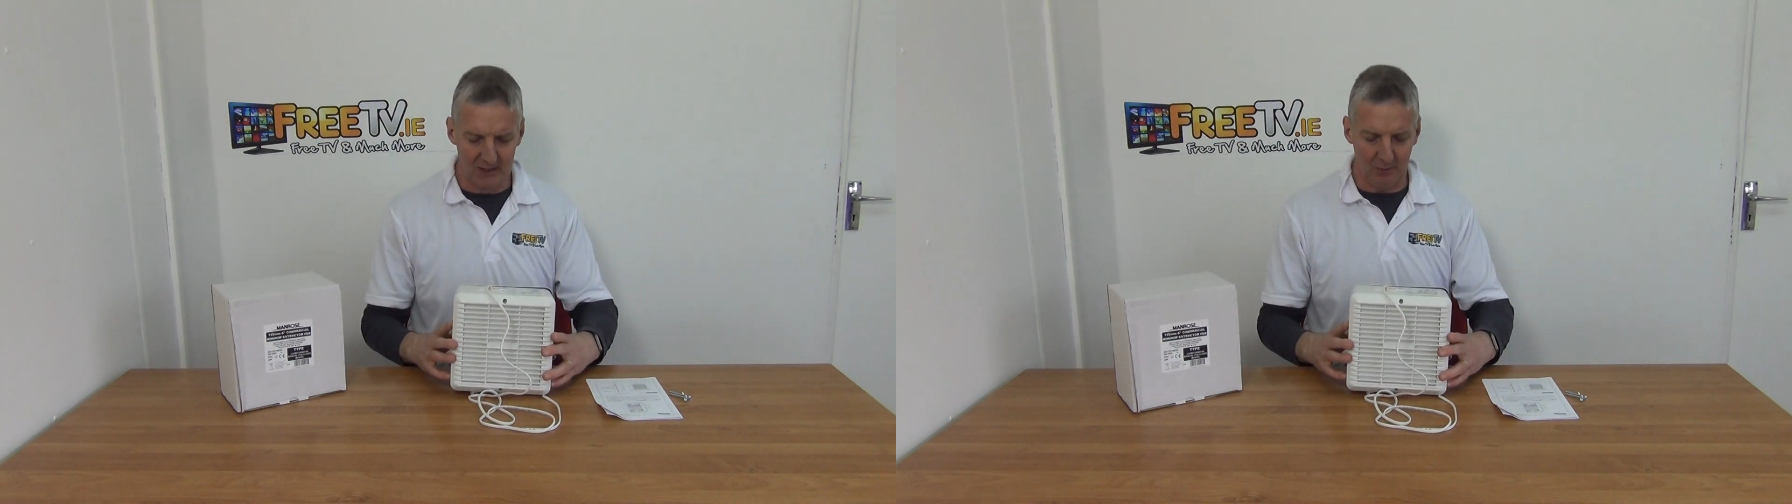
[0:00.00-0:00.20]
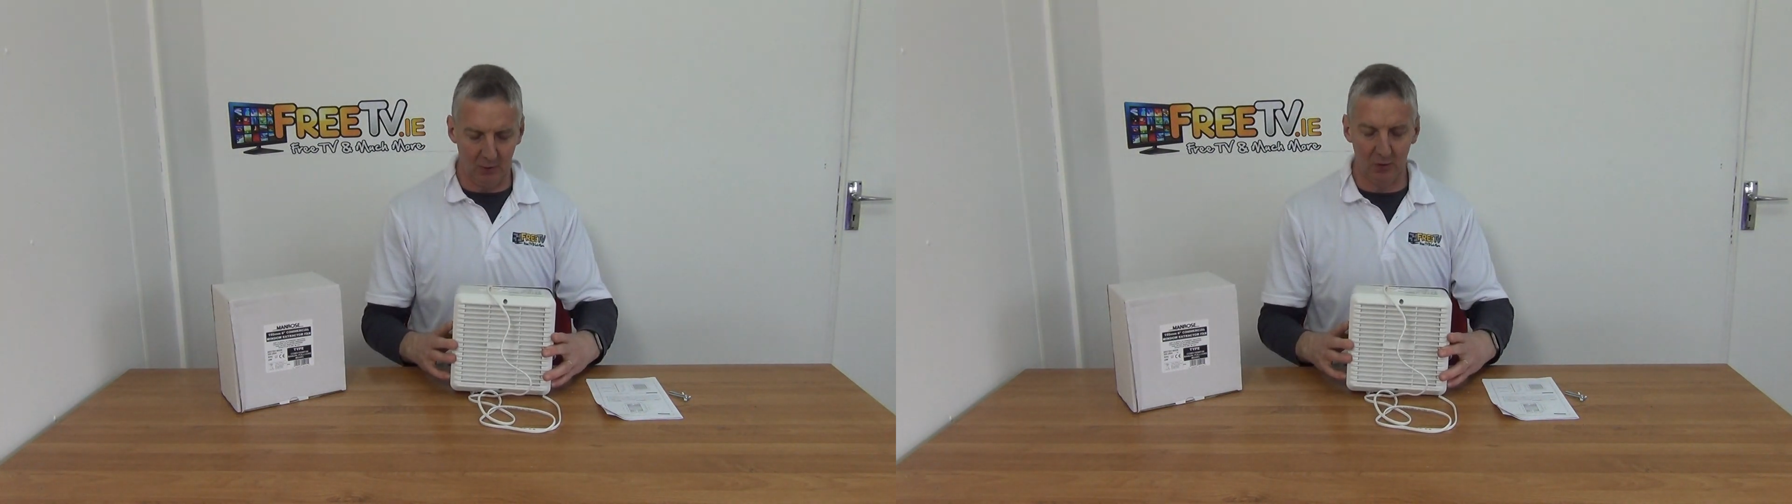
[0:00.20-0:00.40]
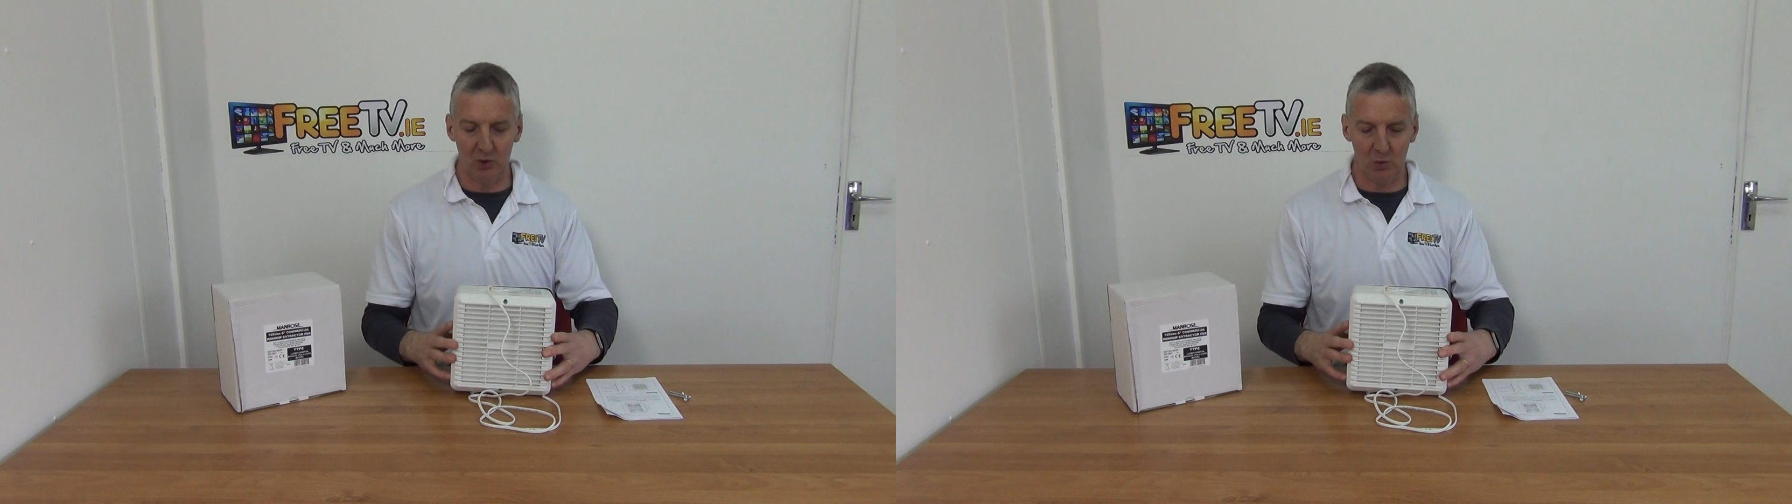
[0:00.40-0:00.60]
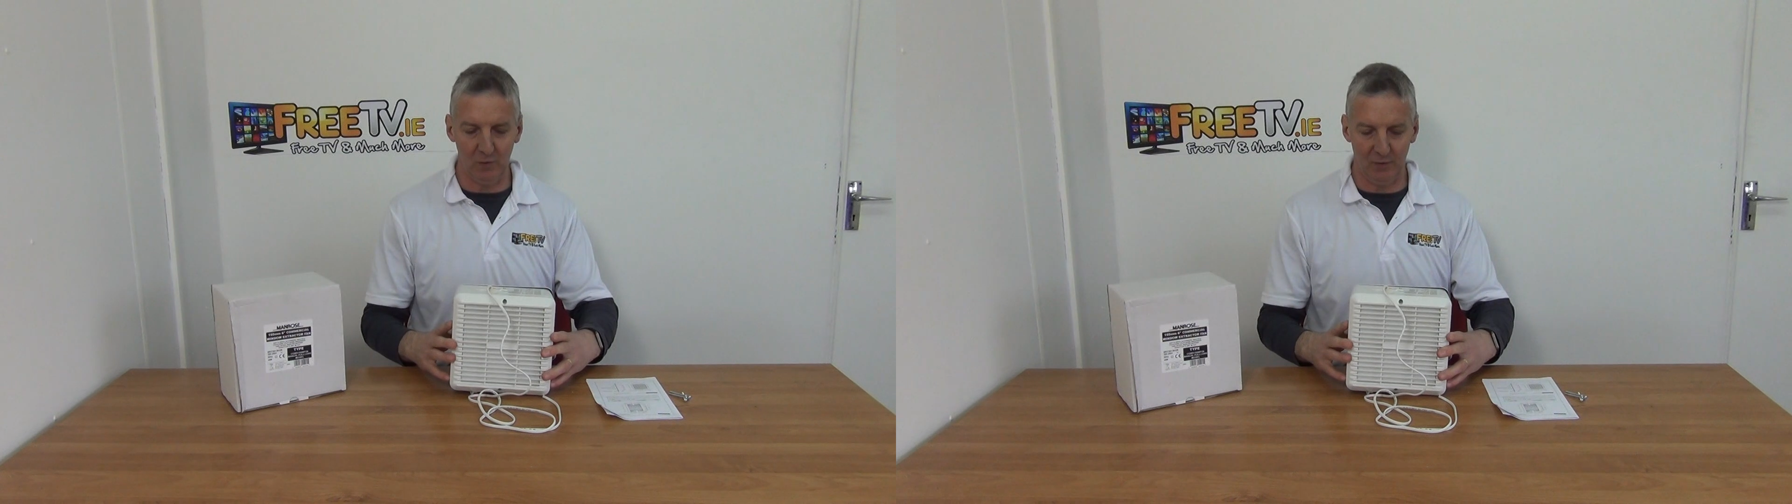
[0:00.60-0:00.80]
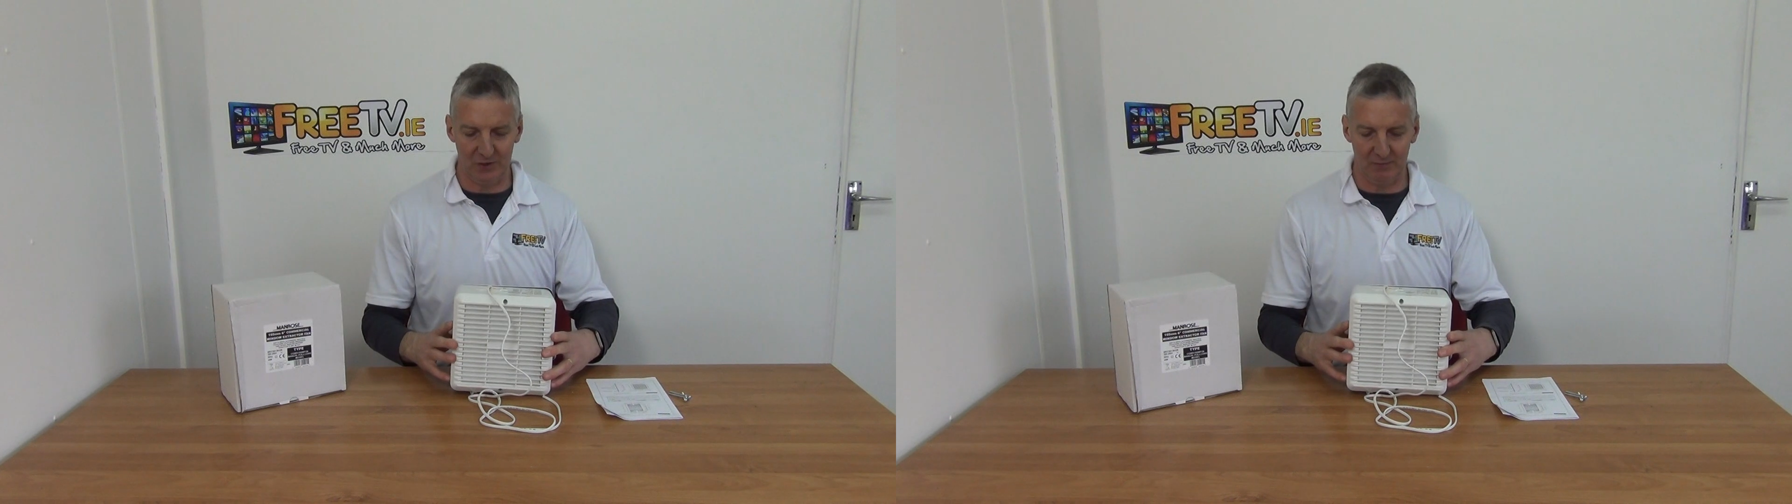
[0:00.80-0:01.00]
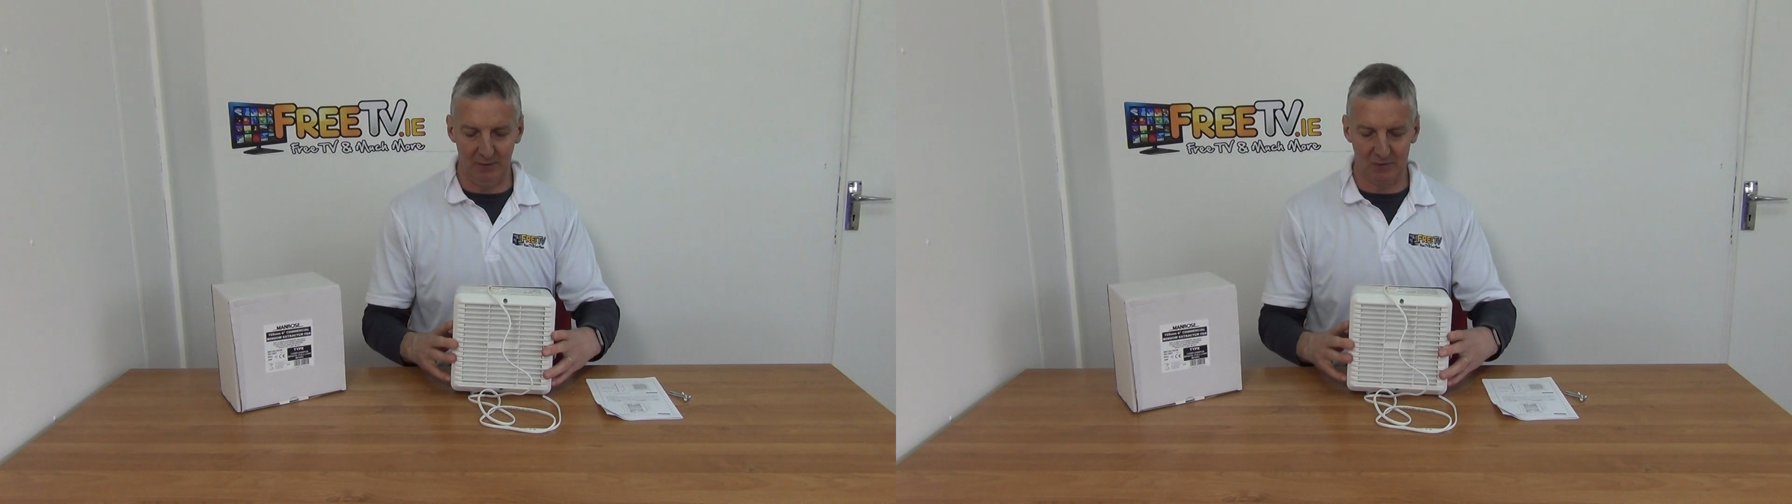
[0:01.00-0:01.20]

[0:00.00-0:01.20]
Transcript: So what I'm going to do, first of all,